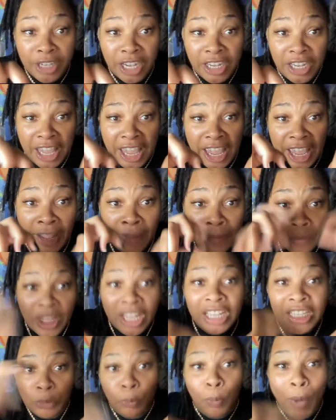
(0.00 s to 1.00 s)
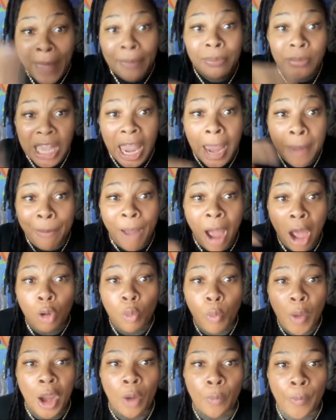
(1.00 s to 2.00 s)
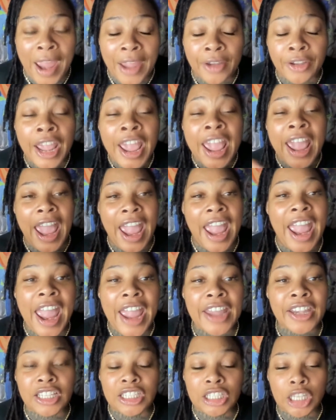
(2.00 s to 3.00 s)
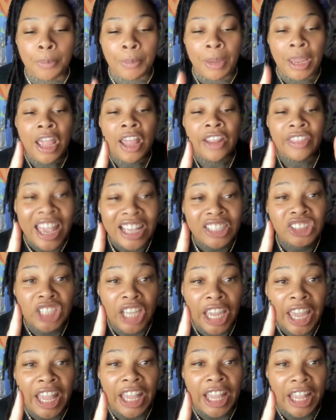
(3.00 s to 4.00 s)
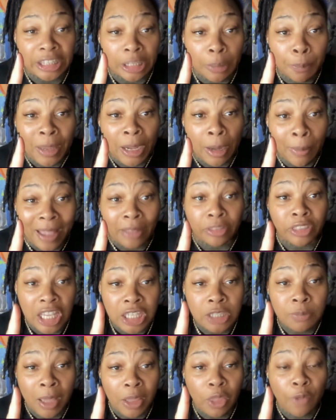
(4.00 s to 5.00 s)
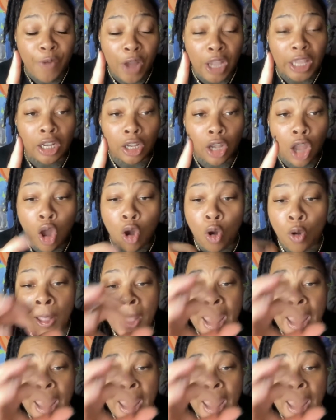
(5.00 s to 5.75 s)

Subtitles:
it in, wrap tape all the way around it, and hand it to me. That shit had to be about this motherfucking long